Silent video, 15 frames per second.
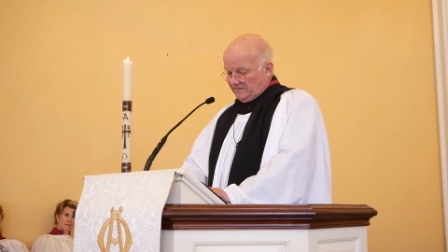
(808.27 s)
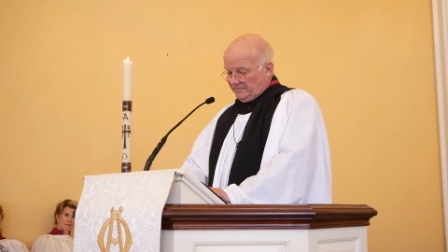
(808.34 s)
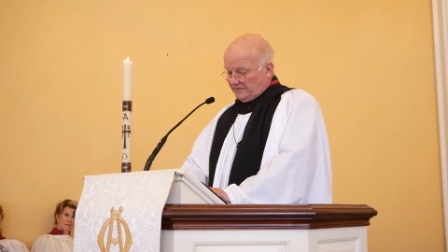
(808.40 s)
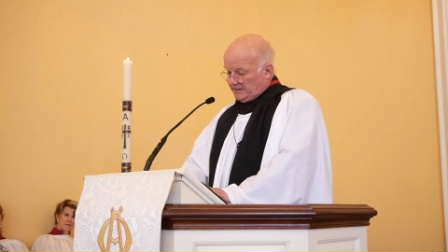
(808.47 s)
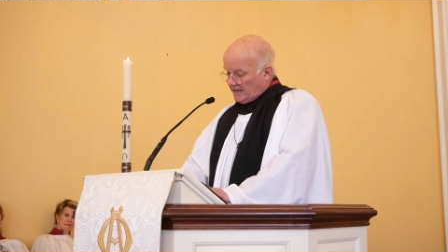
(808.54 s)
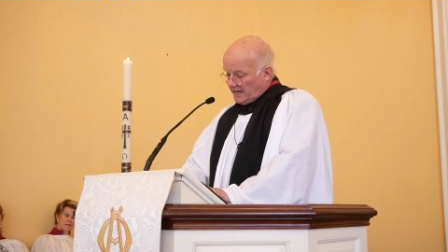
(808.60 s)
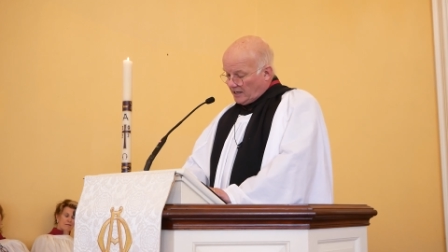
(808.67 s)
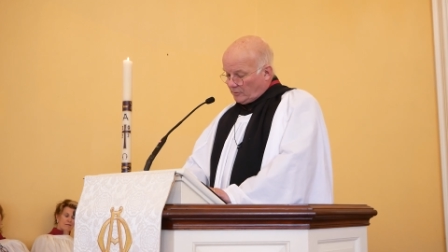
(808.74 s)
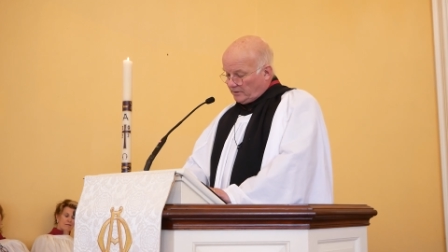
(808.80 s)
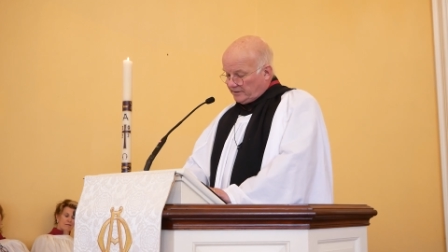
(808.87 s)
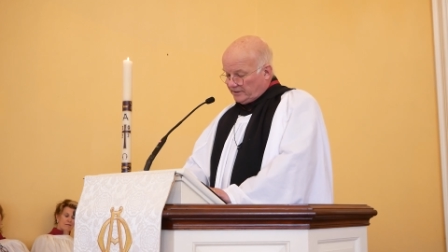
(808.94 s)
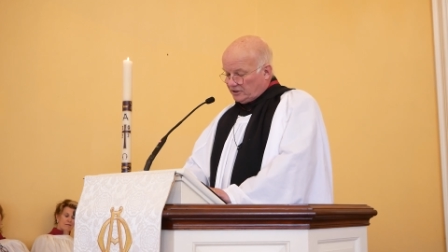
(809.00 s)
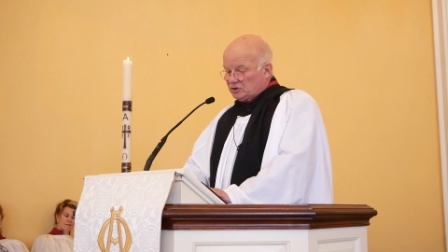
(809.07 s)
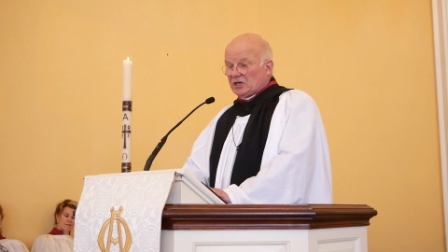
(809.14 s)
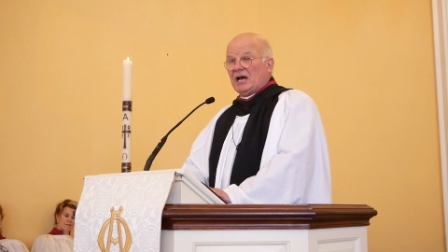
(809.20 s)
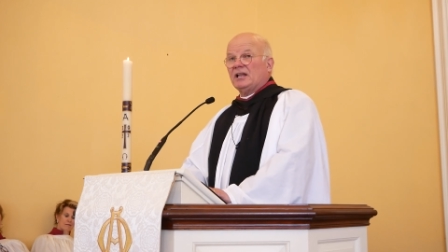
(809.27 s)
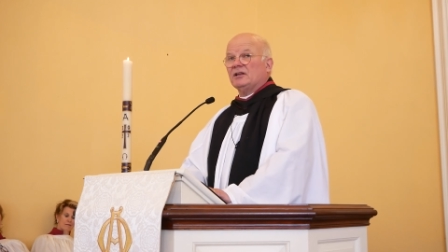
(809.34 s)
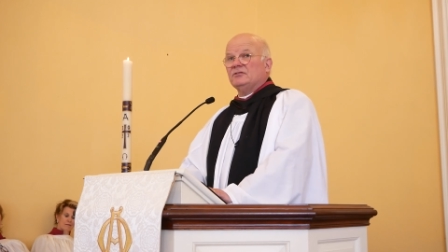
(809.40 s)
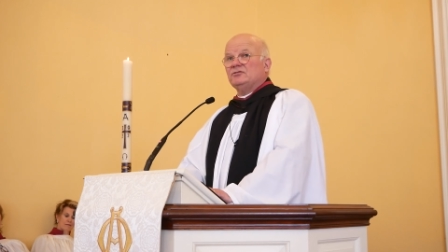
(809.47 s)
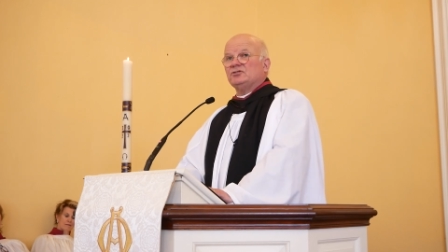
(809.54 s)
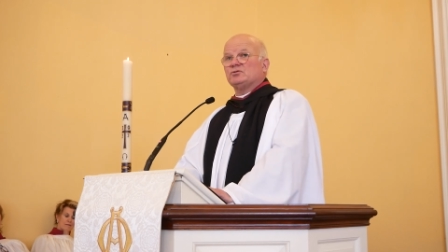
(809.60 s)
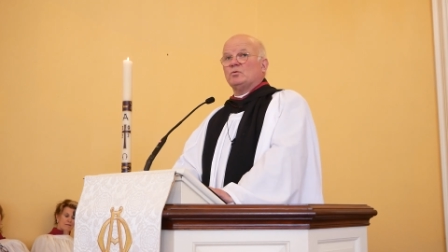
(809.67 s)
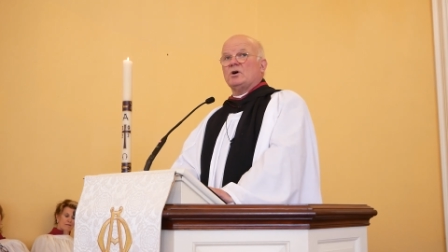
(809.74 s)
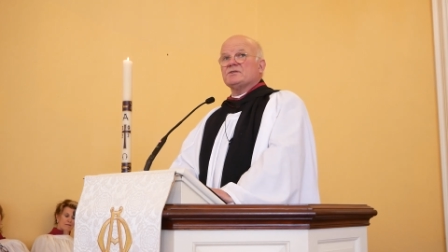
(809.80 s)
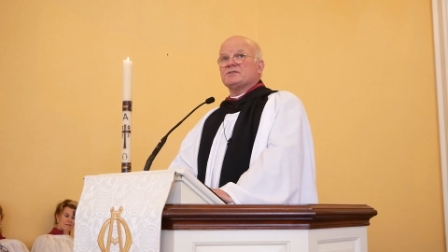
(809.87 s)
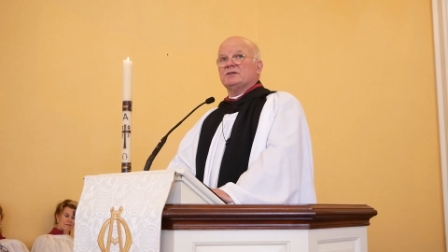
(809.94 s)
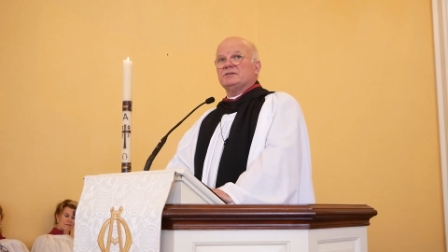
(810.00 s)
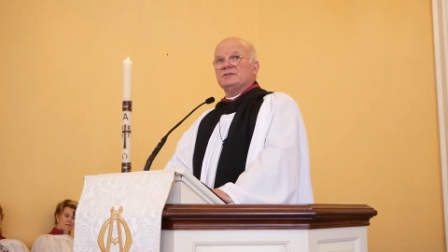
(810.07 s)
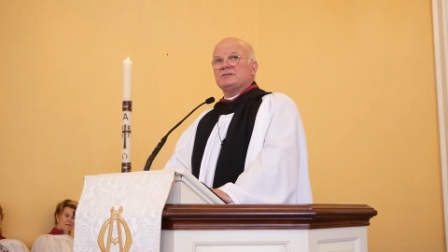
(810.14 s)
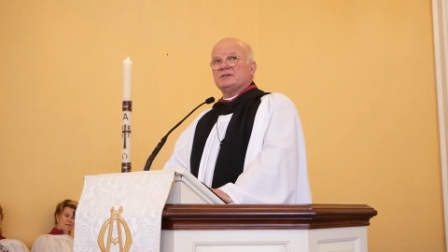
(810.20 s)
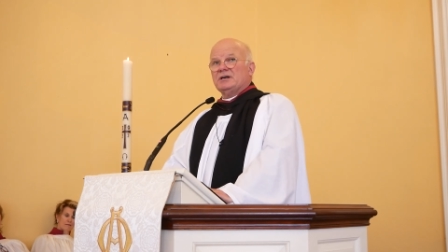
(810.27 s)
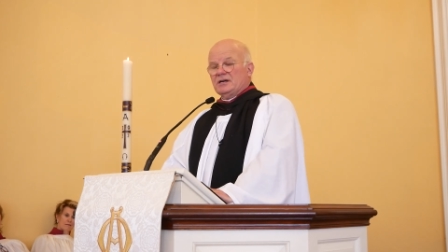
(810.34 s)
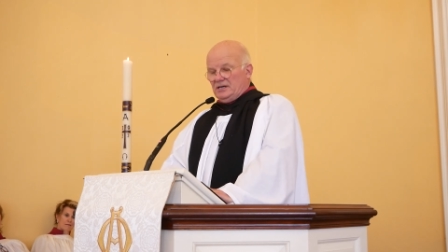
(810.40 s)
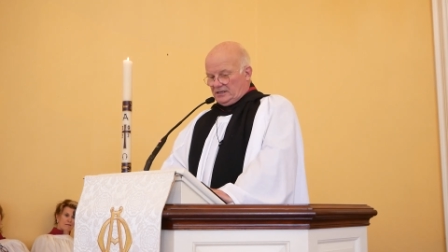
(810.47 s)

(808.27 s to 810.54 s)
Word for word: For now, and the challenge wasn't